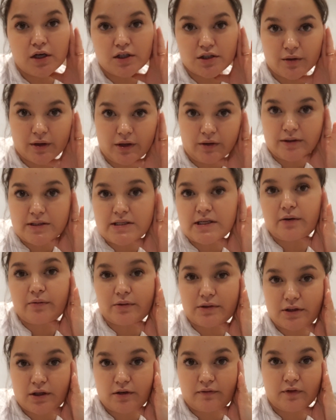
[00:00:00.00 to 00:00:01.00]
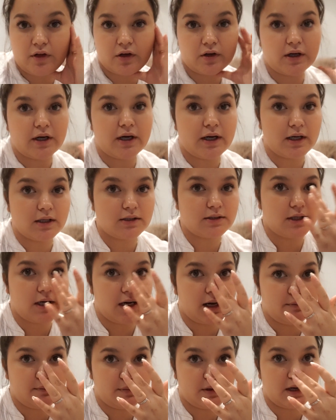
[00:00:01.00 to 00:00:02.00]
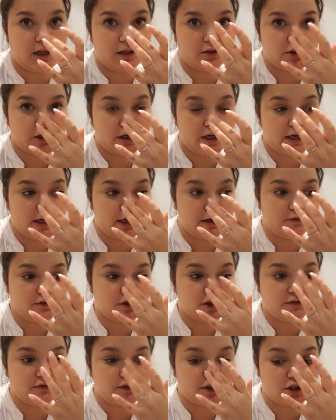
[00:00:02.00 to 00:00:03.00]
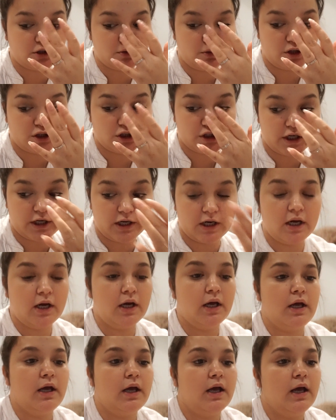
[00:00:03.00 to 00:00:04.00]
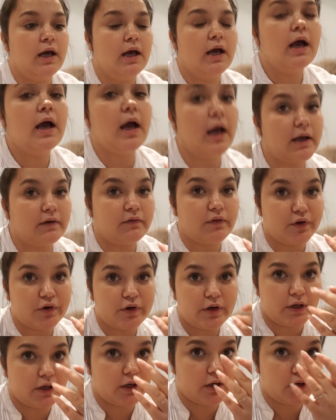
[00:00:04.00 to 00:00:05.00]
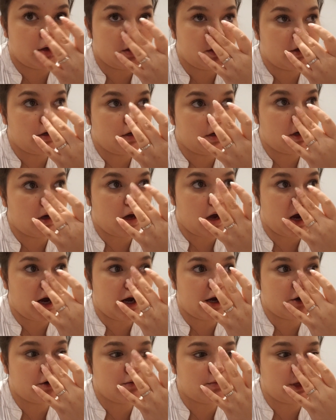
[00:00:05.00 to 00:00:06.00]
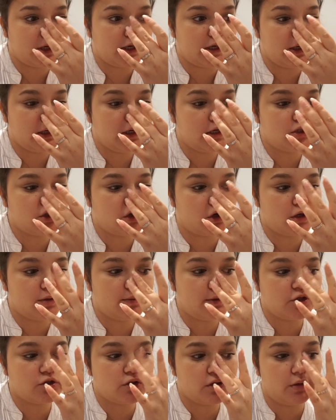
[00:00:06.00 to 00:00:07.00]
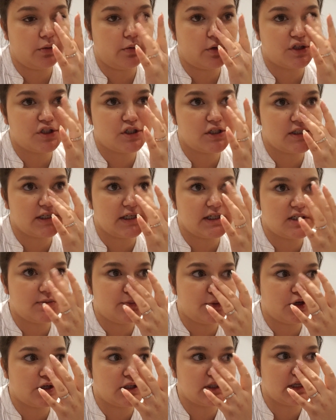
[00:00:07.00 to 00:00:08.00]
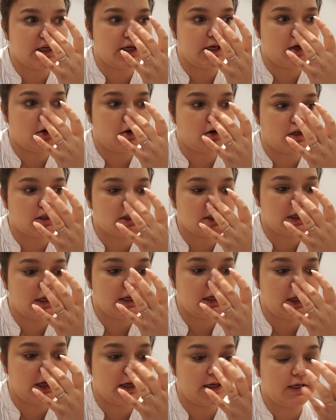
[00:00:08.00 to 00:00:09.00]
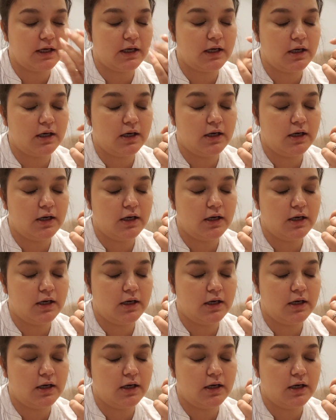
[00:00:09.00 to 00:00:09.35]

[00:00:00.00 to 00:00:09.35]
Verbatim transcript: So I know I said I wasn't going to vlog again tonight, but Ollie and I have just finished watching a very eye-opening documentary. We watched Seaspiracy and honestly, like,